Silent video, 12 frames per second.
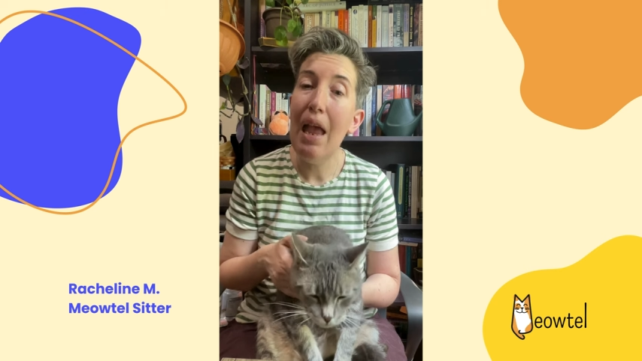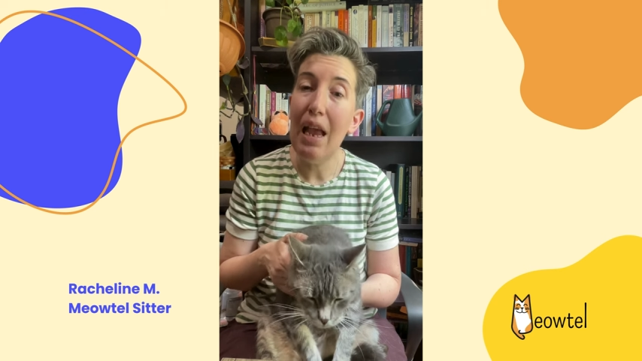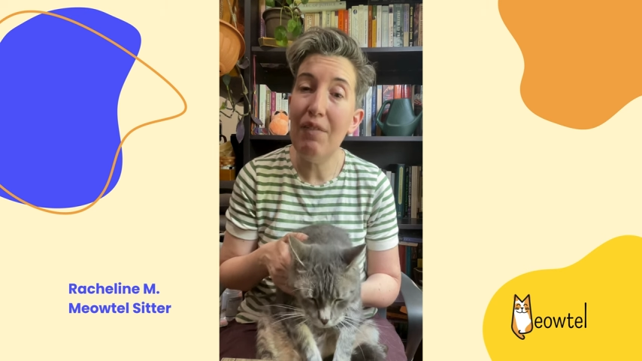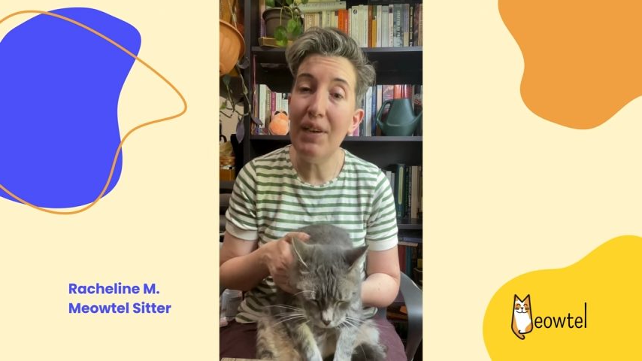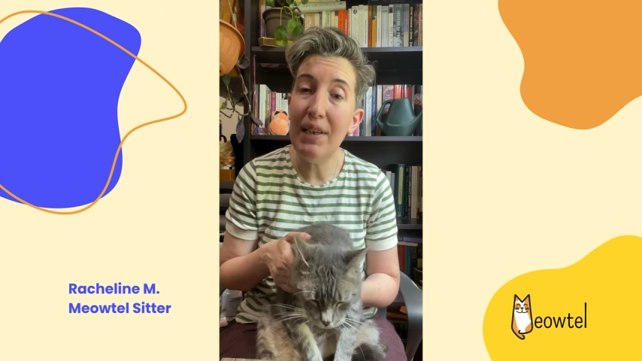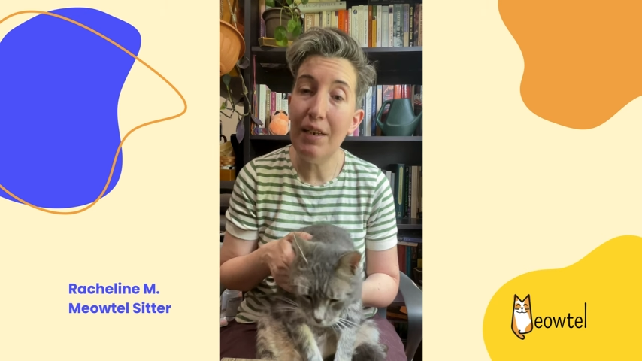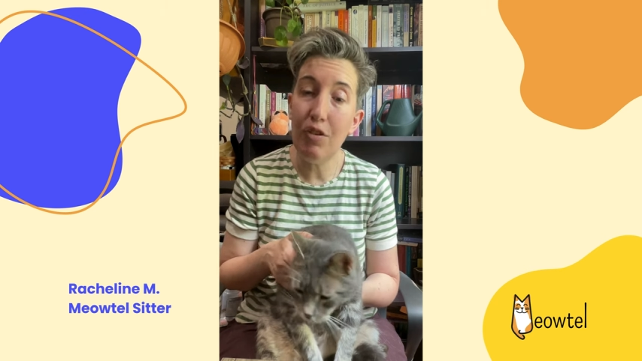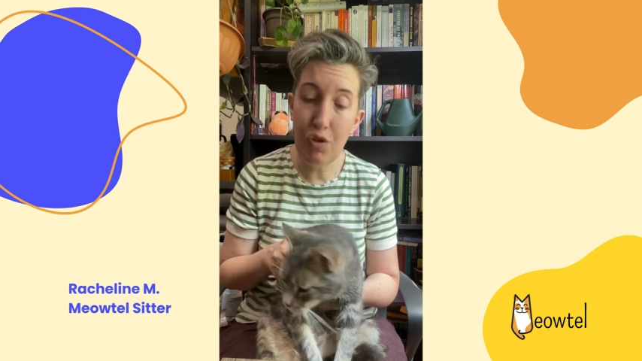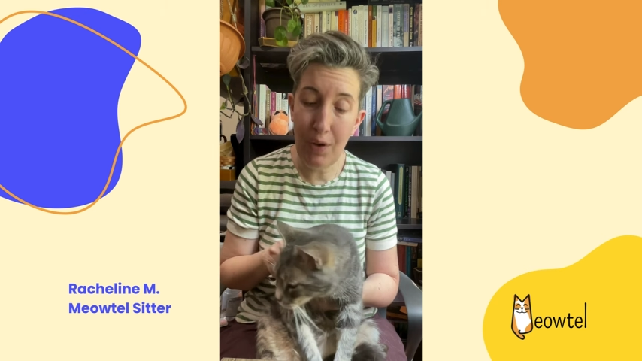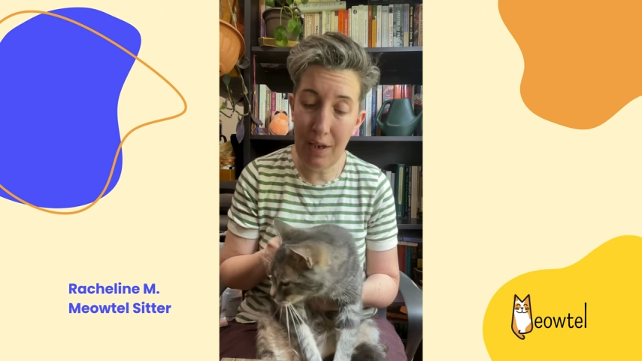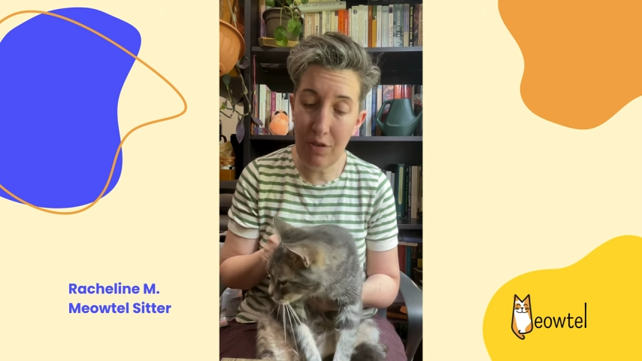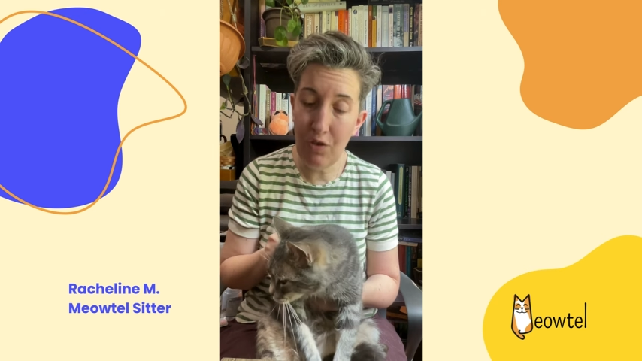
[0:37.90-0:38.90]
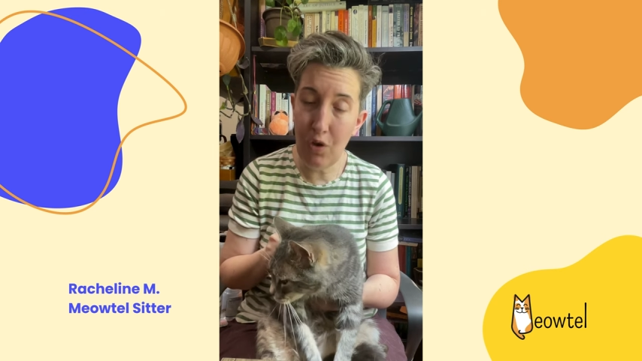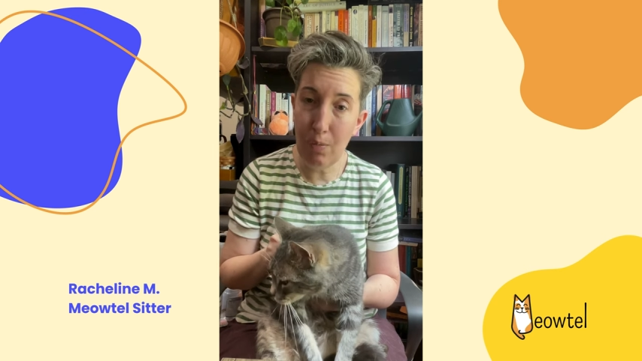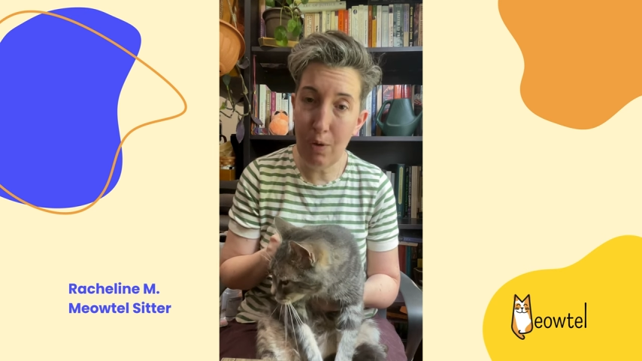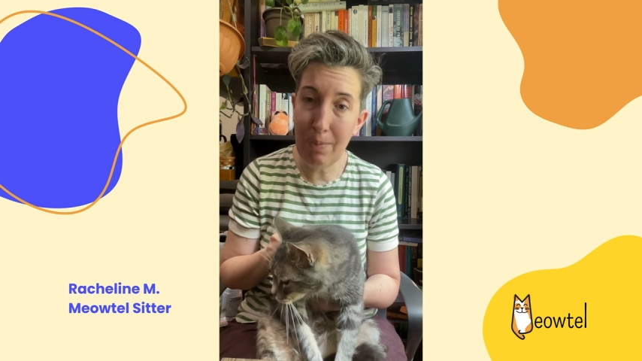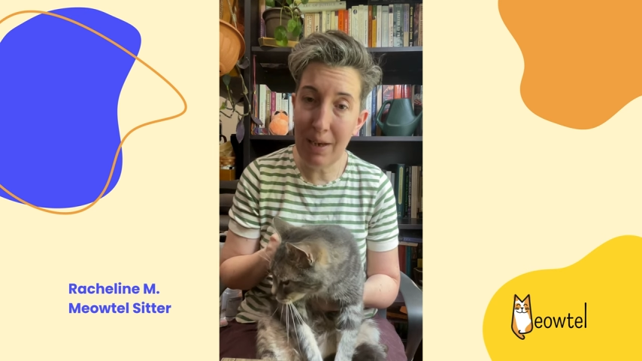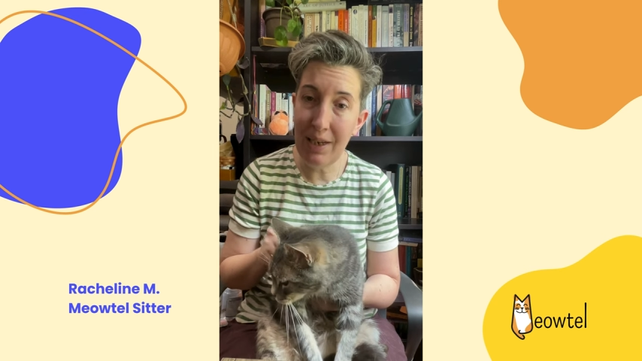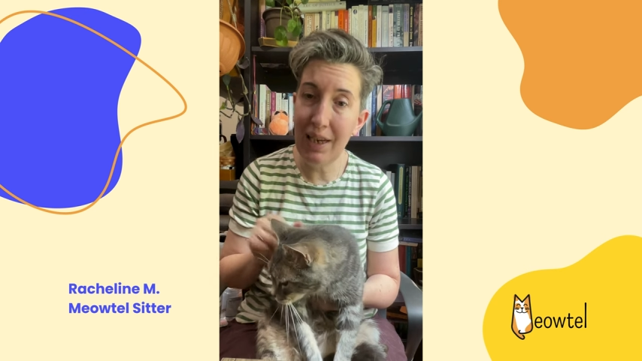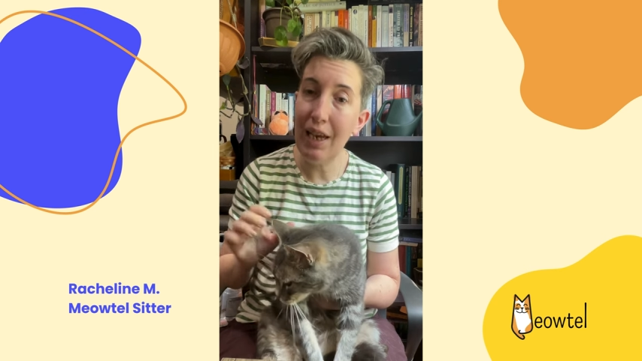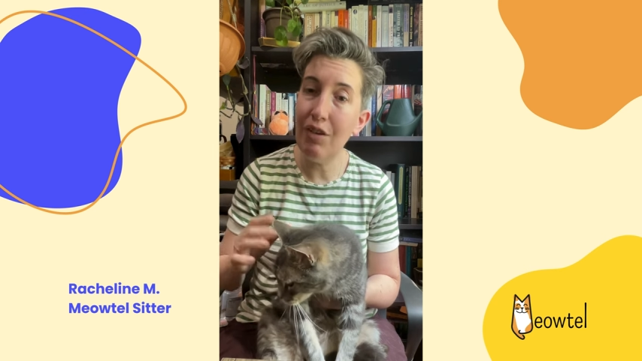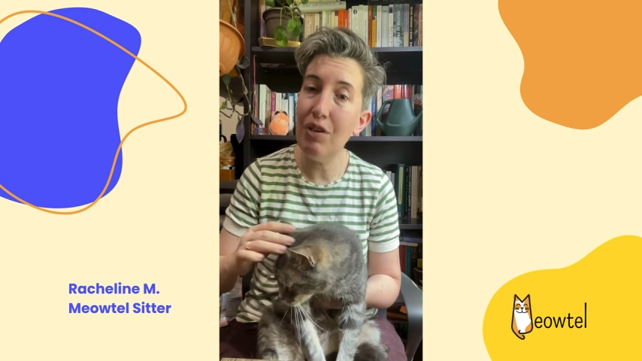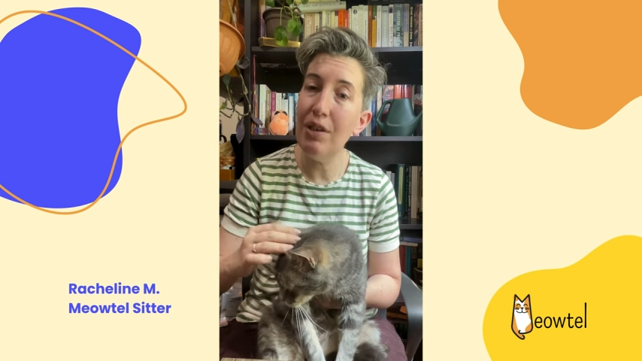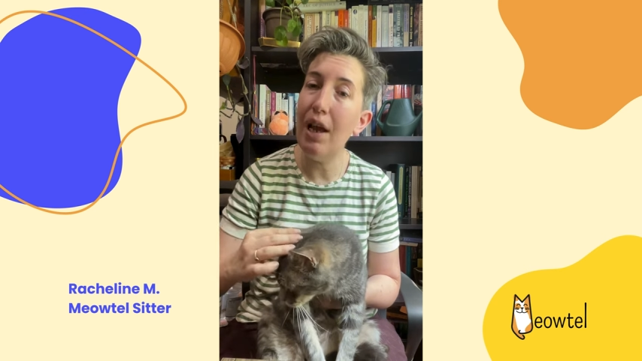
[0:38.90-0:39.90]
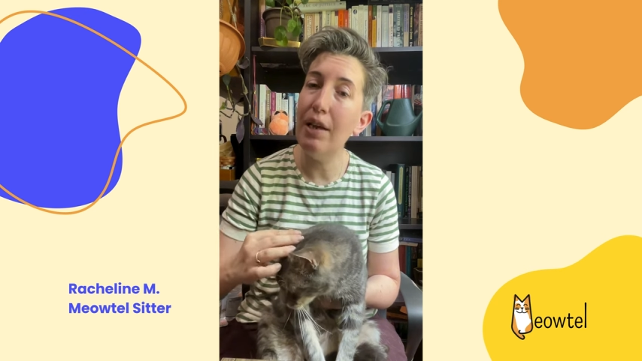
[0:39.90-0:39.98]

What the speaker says: If he needed transdermal medication,